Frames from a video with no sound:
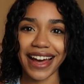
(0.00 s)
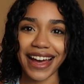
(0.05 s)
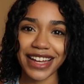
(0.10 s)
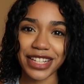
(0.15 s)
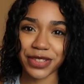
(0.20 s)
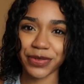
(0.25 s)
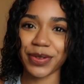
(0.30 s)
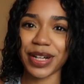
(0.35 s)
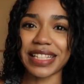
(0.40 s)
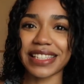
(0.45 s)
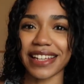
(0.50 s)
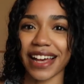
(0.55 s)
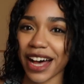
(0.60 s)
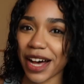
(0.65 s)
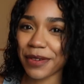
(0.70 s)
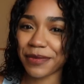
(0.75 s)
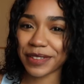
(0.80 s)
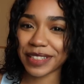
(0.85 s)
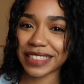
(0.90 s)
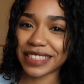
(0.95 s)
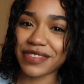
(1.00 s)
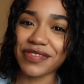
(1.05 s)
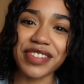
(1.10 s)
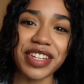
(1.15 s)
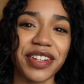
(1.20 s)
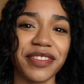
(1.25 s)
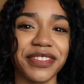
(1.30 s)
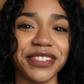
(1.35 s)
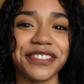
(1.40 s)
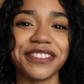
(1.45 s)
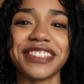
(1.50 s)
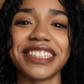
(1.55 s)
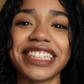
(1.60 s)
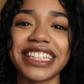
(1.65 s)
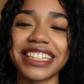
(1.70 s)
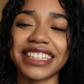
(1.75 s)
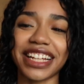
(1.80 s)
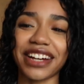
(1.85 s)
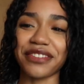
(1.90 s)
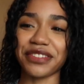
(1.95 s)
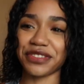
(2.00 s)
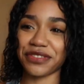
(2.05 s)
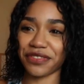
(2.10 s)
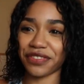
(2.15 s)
guys, what's up? It's Mia Marie. That was